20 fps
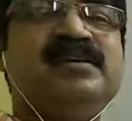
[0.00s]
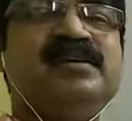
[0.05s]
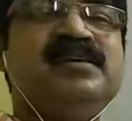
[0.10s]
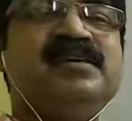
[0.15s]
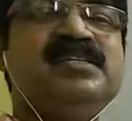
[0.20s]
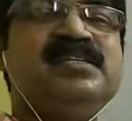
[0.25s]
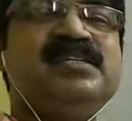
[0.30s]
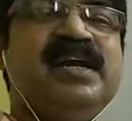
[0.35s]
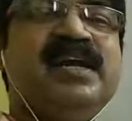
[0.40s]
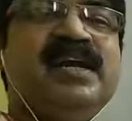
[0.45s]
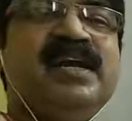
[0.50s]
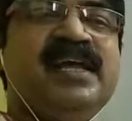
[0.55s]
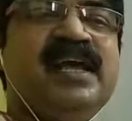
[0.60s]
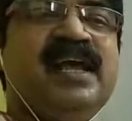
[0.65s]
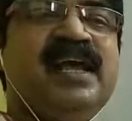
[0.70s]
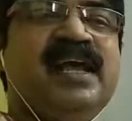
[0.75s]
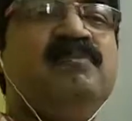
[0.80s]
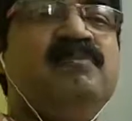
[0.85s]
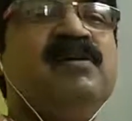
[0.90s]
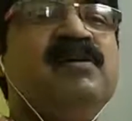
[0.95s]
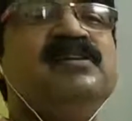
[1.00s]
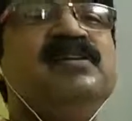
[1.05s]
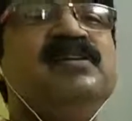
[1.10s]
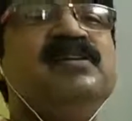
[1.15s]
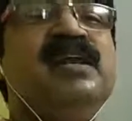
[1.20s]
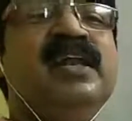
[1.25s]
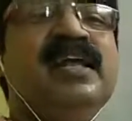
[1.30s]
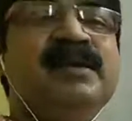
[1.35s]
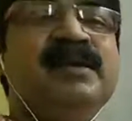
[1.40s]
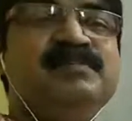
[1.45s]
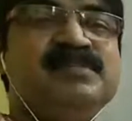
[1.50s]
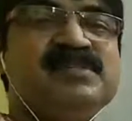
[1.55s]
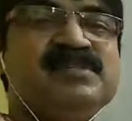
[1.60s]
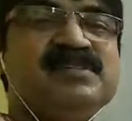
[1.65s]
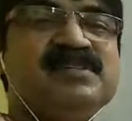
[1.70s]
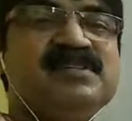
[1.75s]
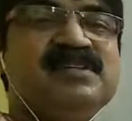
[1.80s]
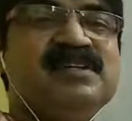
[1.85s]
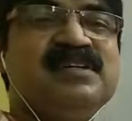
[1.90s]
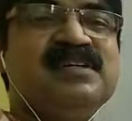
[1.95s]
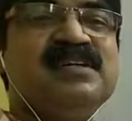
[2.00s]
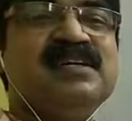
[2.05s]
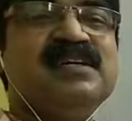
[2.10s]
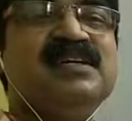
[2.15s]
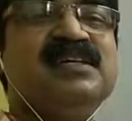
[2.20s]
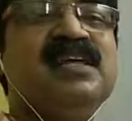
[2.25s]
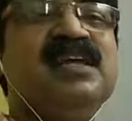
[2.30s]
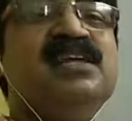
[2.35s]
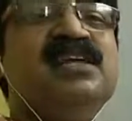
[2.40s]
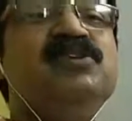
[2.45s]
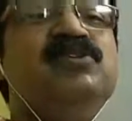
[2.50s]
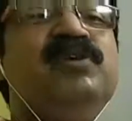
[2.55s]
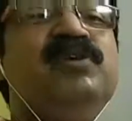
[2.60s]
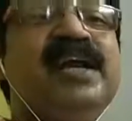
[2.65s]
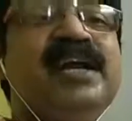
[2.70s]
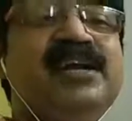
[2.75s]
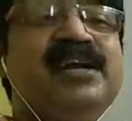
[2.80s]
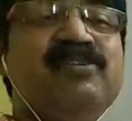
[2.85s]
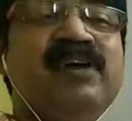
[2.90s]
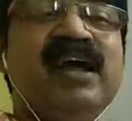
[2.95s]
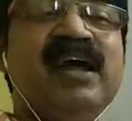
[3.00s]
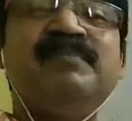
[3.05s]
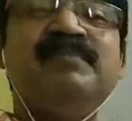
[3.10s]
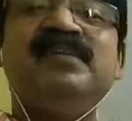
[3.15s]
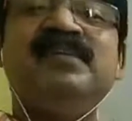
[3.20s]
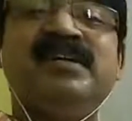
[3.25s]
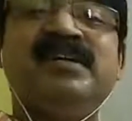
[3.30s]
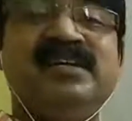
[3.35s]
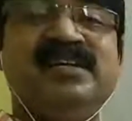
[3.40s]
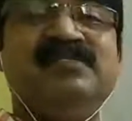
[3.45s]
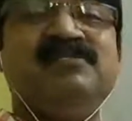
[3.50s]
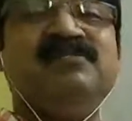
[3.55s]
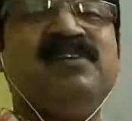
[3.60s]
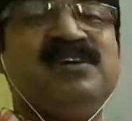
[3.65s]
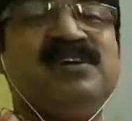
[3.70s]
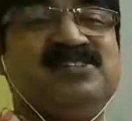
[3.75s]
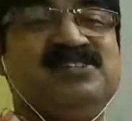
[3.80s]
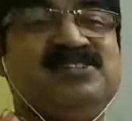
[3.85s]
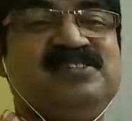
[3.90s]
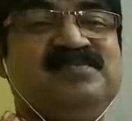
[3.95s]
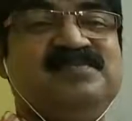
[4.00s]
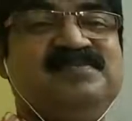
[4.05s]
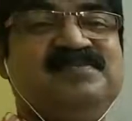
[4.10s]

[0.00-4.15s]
study about the leaves, then you need to have the tree first.